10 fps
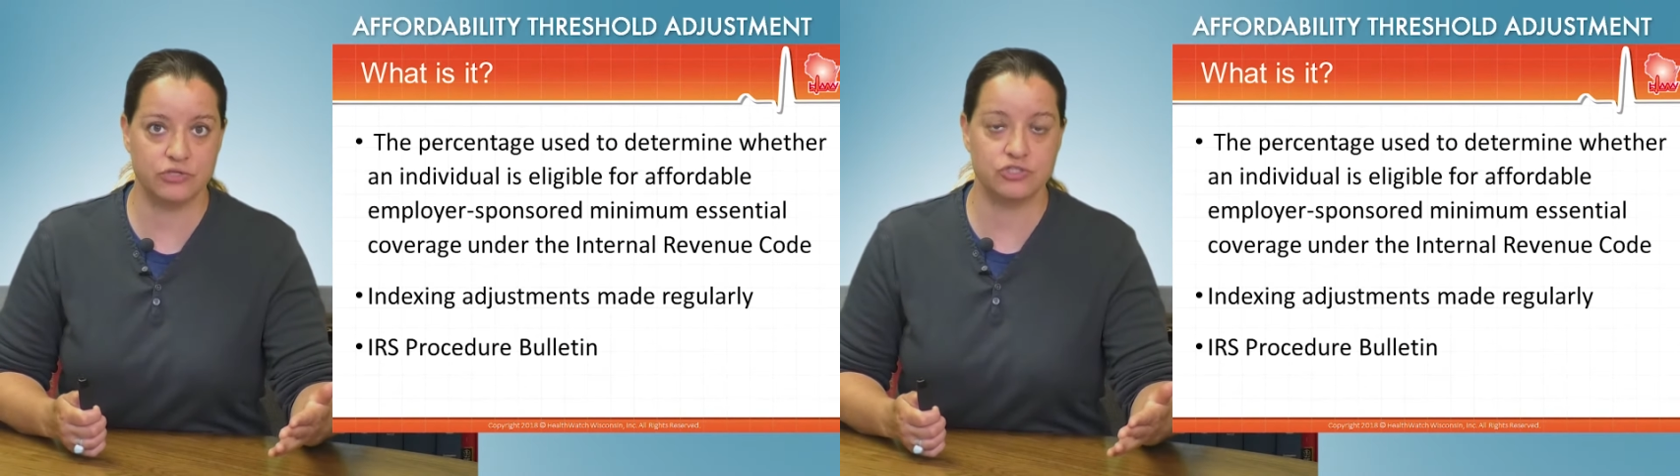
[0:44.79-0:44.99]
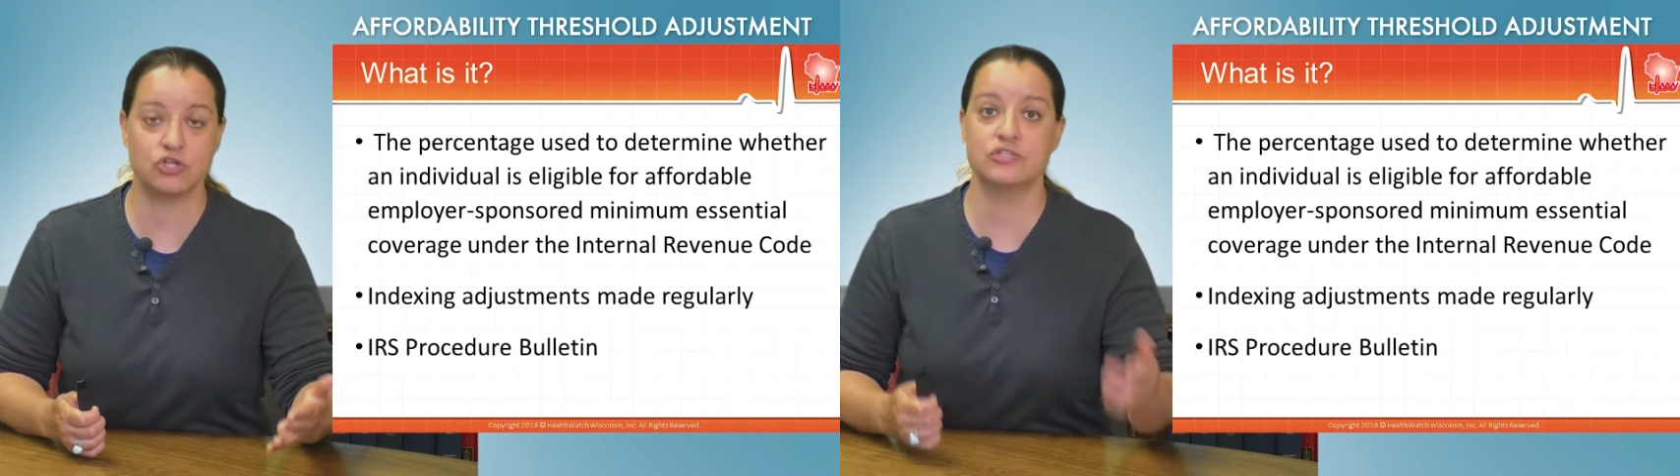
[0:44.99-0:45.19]

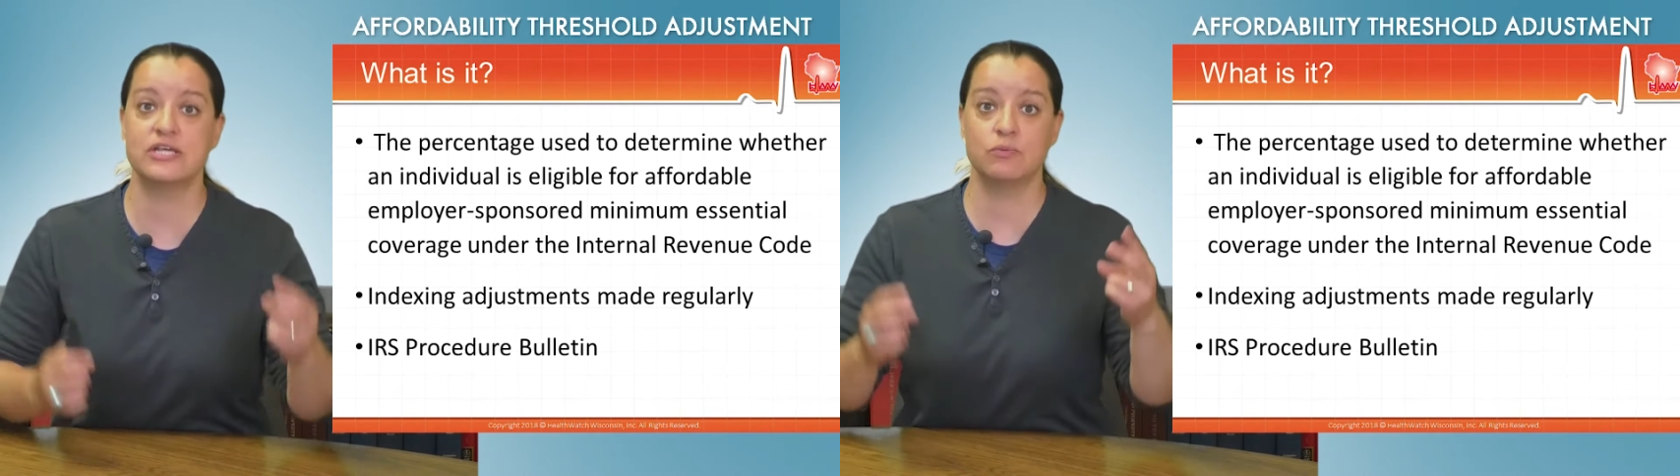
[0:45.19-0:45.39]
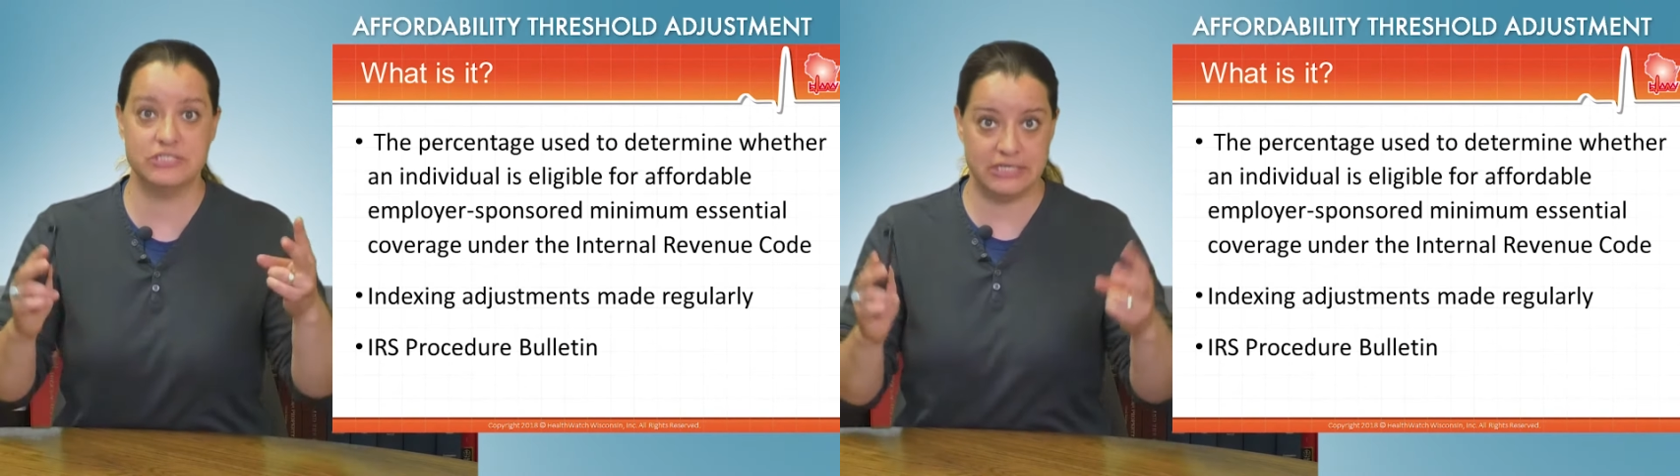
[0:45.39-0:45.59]
insurance
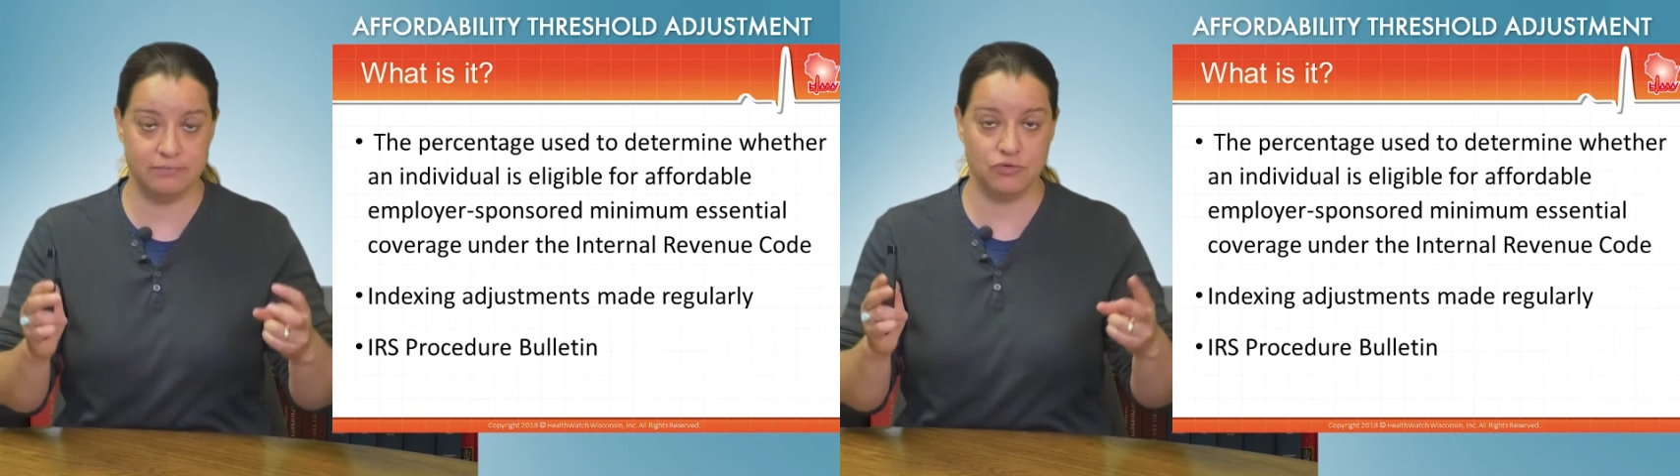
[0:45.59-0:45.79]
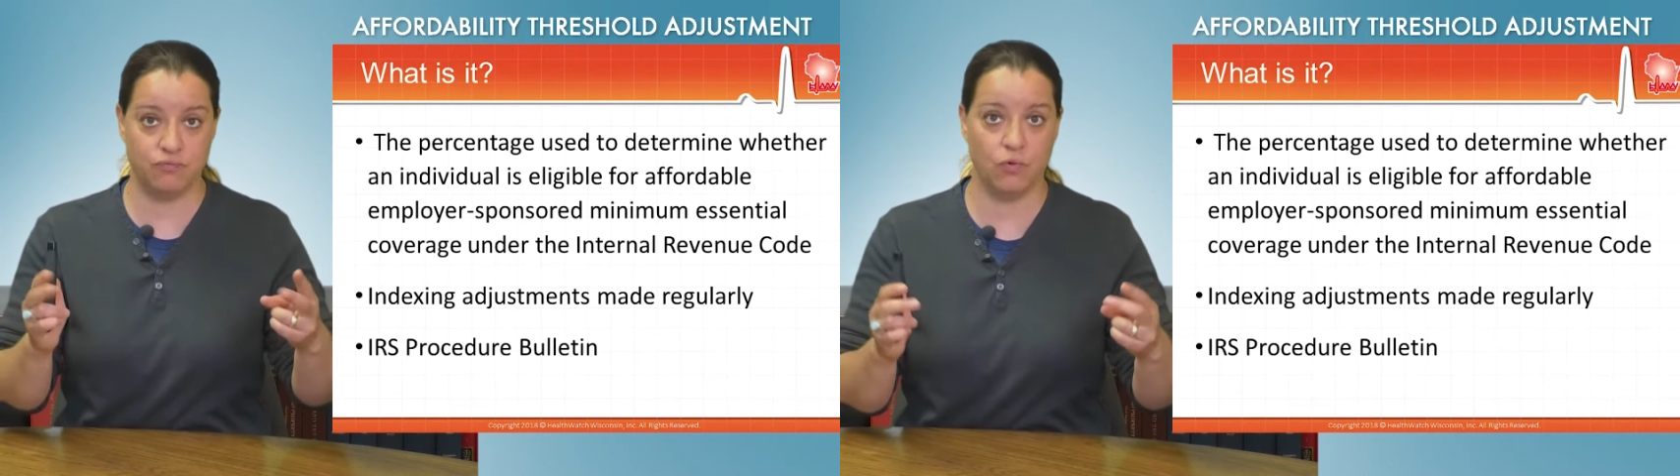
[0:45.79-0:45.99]
that was
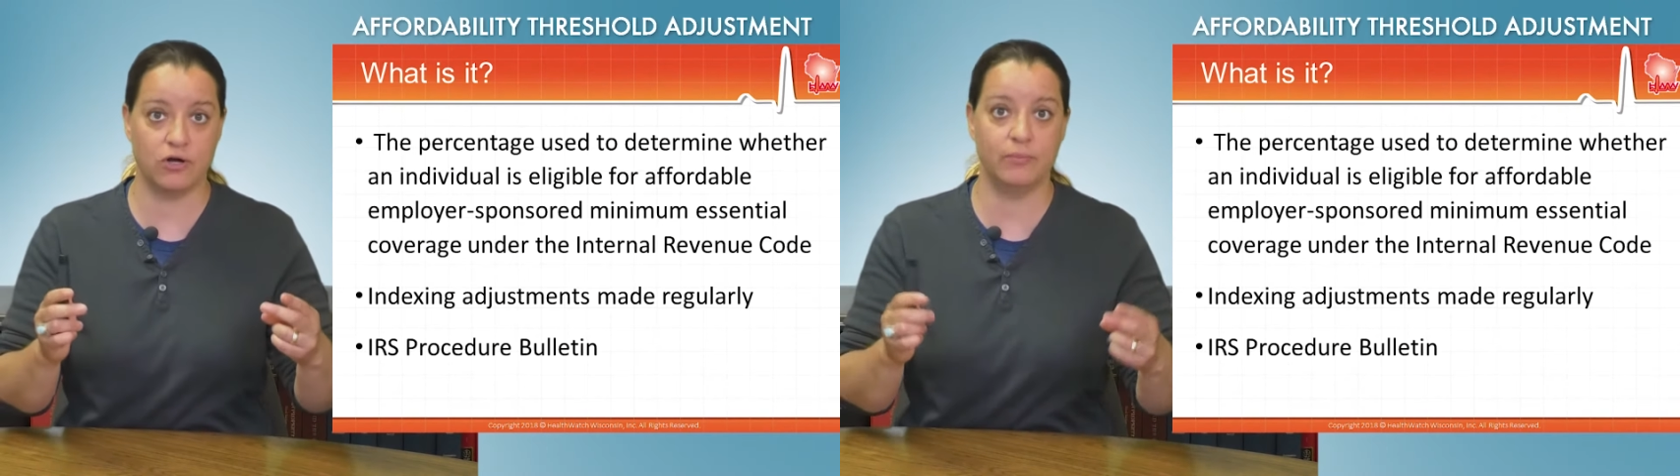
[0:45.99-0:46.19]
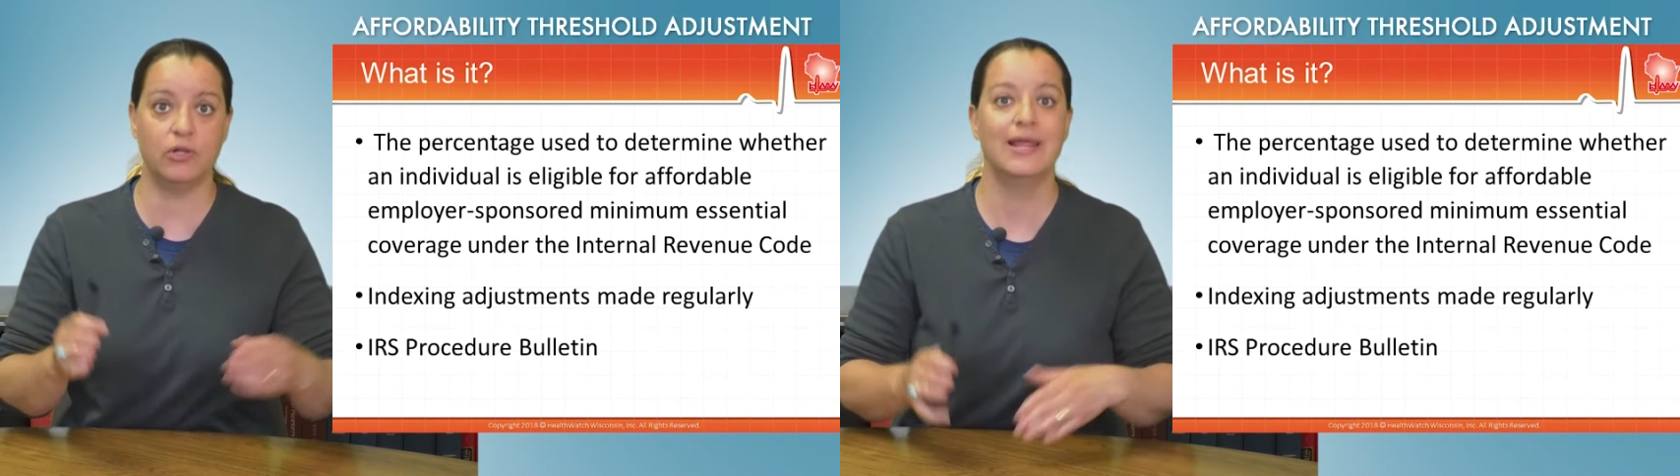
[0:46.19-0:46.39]
deemed
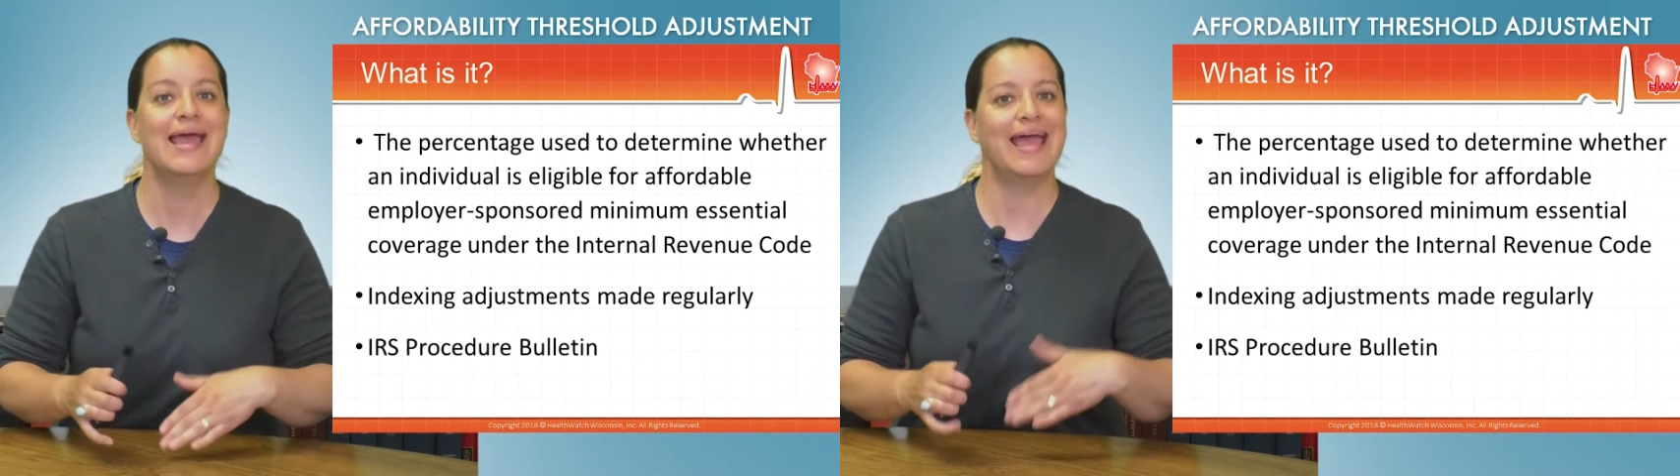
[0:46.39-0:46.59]
affordable